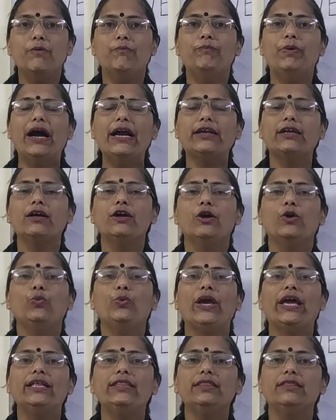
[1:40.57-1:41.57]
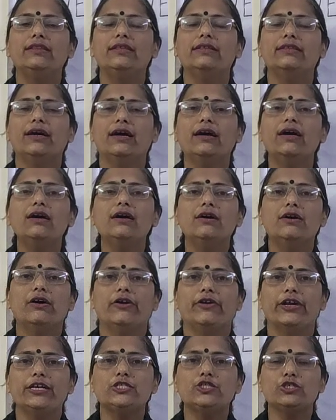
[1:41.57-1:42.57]
but in
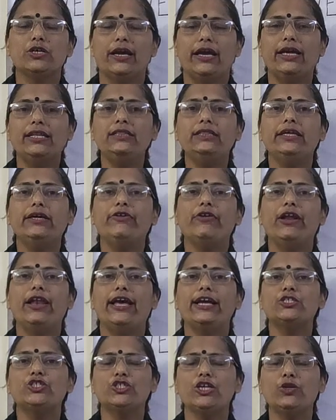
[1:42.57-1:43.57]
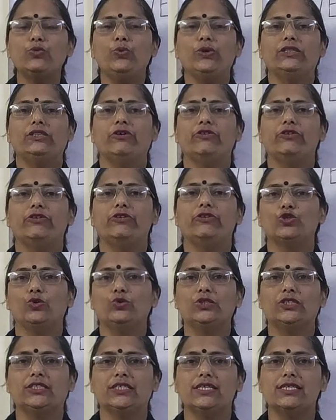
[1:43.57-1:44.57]
the relation with the
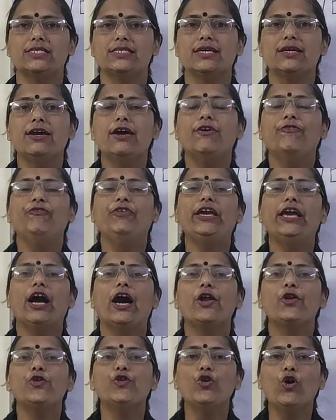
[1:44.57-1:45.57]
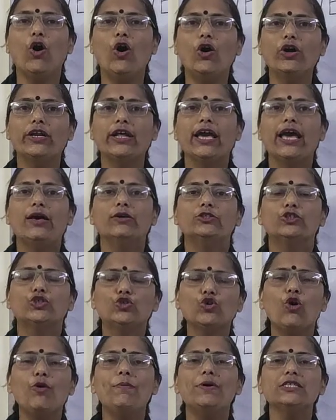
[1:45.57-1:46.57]
resources, we are not
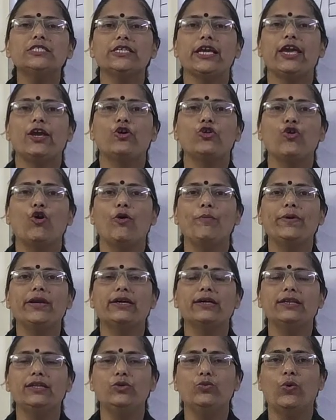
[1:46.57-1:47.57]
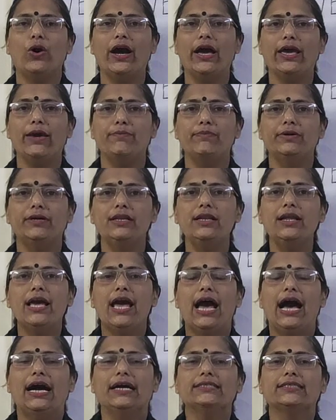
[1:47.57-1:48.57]
so much economically viable
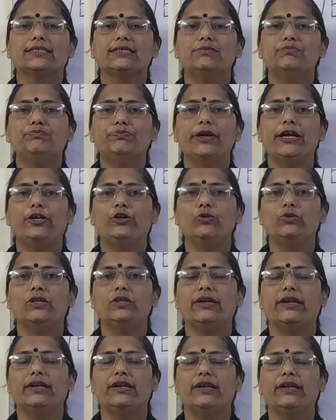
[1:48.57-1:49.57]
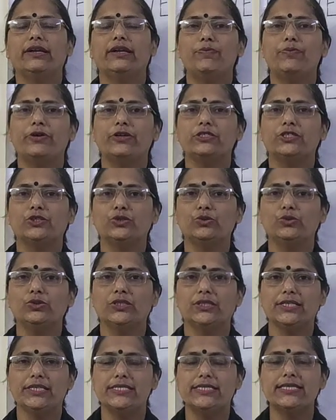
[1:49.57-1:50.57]
as compared to the developed
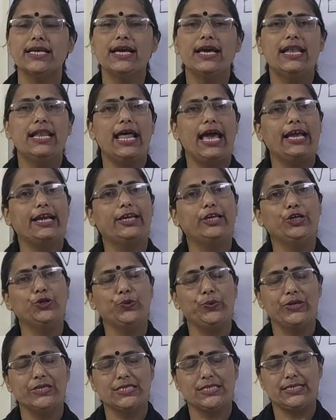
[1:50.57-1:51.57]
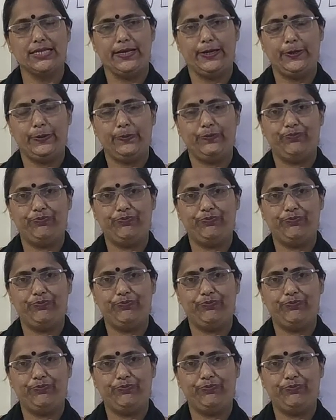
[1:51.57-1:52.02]
resources like USA.